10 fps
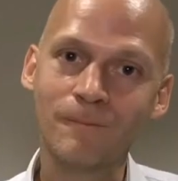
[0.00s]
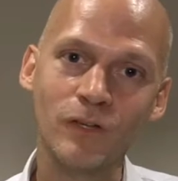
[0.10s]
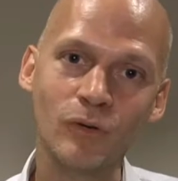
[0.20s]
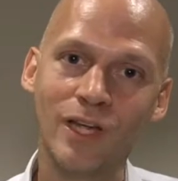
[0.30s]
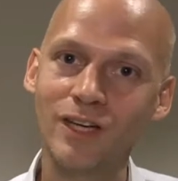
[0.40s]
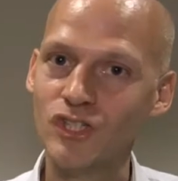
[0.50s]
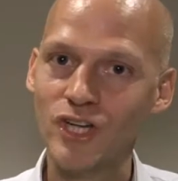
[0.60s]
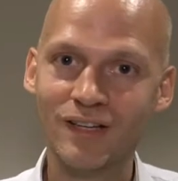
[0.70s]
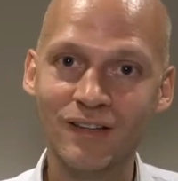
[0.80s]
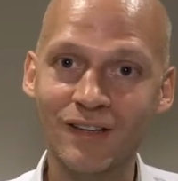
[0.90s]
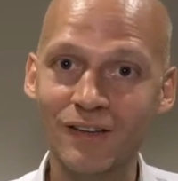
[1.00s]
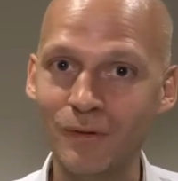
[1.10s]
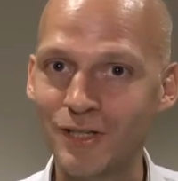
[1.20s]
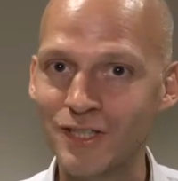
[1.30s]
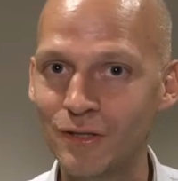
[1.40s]
You can inject the
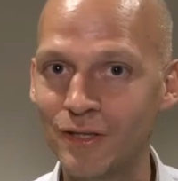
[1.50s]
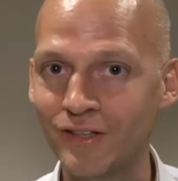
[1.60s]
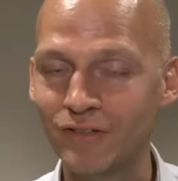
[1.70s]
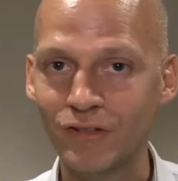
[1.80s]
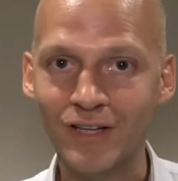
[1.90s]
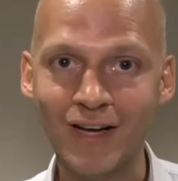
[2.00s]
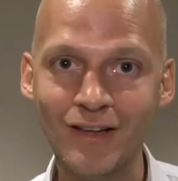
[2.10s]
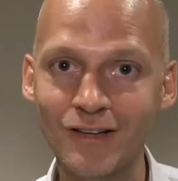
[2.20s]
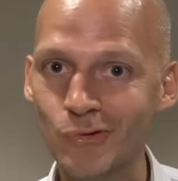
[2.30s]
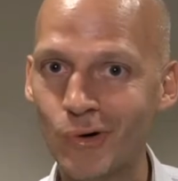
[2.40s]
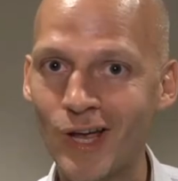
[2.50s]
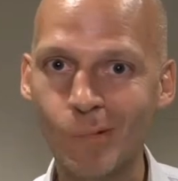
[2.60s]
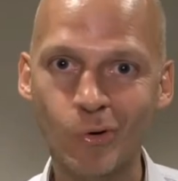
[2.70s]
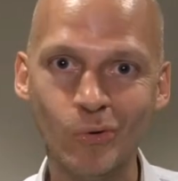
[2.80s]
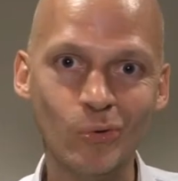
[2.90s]
material in different colors, red,
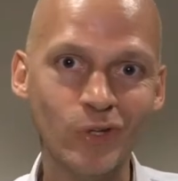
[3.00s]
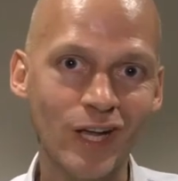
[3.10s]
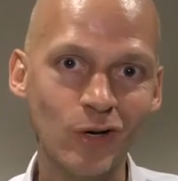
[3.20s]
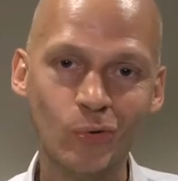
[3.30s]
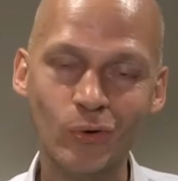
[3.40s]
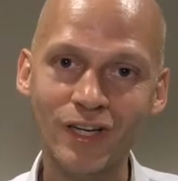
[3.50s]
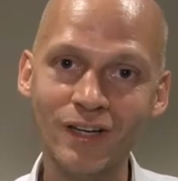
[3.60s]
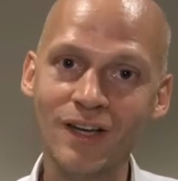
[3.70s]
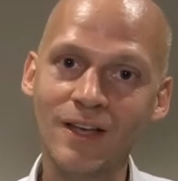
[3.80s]
blue, yellow, green,